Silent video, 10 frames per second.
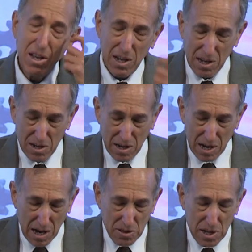And
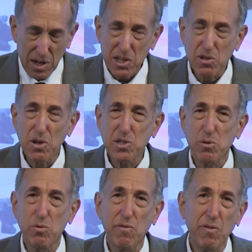I think it's
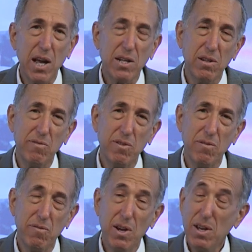also reflective
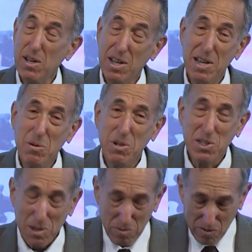of, you know, what
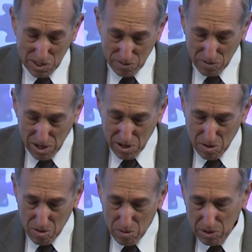some of us have done in
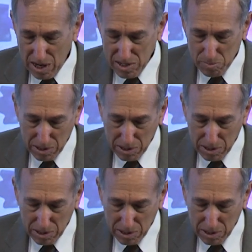our own lives.